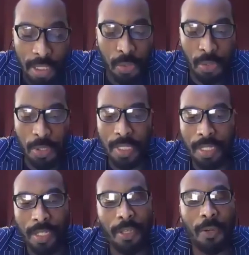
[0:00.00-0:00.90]
because
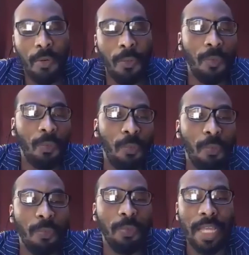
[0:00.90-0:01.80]

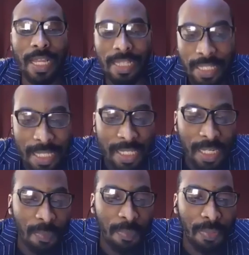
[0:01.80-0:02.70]
there are things
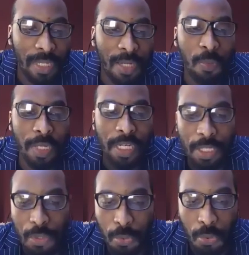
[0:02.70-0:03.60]
that we need
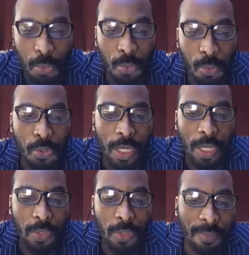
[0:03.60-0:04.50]
to do to
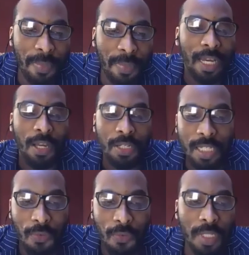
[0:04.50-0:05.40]
actually make
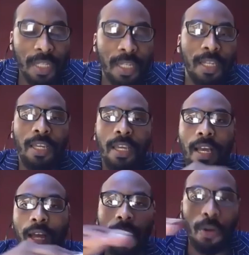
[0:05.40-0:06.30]
ourselves
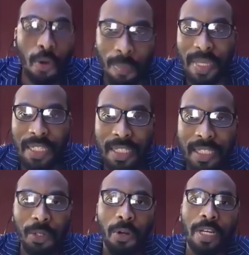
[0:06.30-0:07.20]
compete
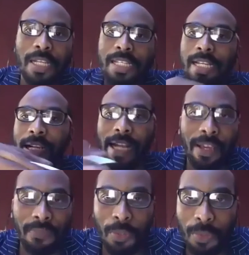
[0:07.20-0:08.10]
on a certain
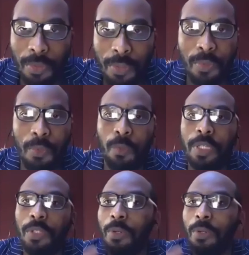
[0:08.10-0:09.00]
level
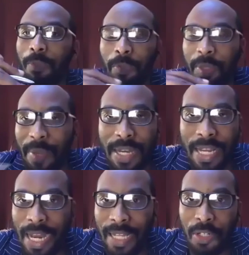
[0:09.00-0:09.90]
with many
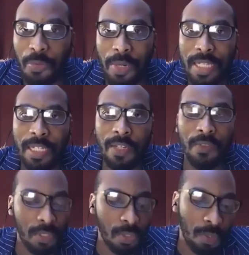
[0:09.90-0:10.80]
other
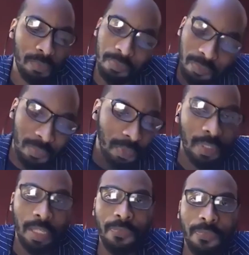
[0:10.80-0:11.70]
creatives. So
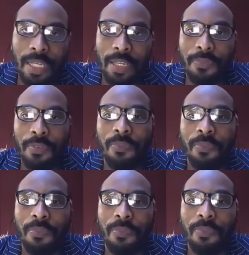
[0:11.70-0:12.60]
if
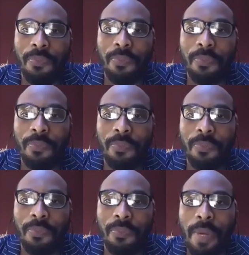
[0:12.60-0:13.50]
my contribution
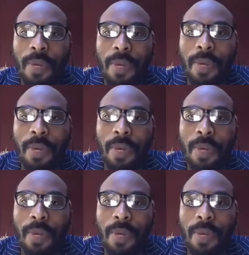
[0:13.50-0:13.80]
helps,